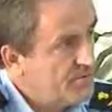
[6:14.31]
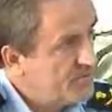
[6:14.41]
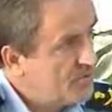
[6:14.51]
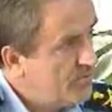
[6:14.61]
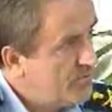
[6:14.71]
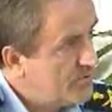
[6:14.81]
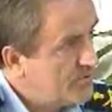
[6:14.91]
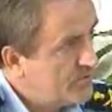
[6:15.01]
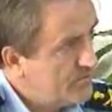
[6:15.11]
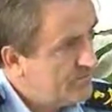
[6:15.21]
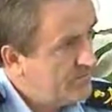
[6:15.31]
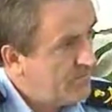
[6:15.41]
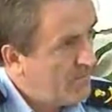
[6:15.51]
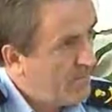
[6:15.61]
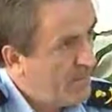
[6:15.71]
systematically.
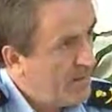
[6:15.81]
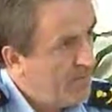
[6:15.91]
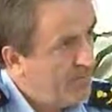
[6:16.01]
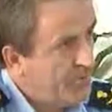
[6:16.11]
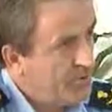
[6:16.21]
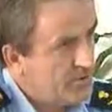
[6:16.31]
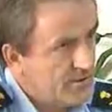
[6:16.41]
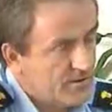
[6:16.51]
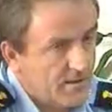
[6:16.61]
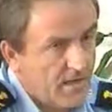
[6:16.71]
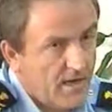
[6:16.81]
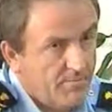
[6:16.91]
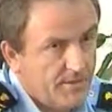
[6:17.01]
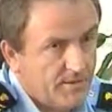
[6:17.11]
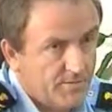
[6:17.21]
The
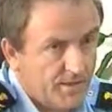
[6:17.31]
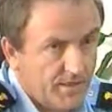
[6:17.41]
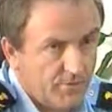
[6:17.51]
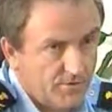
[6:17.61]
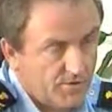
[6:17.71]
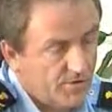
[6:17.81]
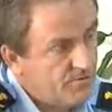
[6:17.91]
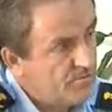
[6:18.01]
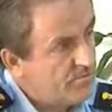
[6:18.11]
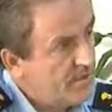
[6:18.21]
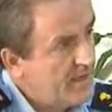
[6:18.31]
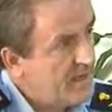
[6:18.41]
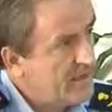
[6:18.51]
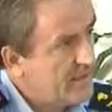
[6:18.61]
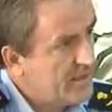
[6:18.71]
harasser, after meeting the victim,
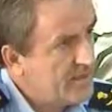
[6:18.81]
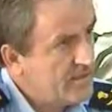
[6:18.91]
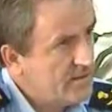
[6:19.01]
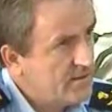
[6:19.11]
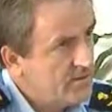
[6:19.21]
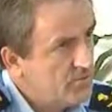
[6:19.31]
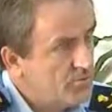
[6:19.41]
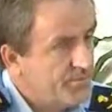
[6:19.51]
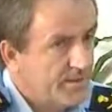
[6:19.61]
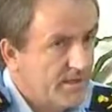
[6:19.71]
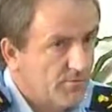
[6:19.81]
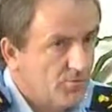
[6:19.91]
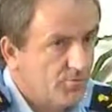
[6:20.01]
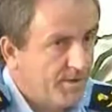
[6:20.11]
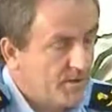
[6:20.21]
had stopped
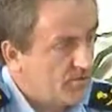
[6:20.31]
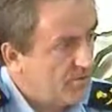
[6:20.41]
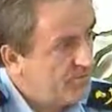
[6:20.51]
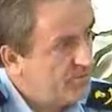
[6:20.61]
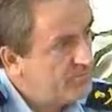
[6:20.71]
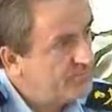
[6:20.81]
receiving treatment.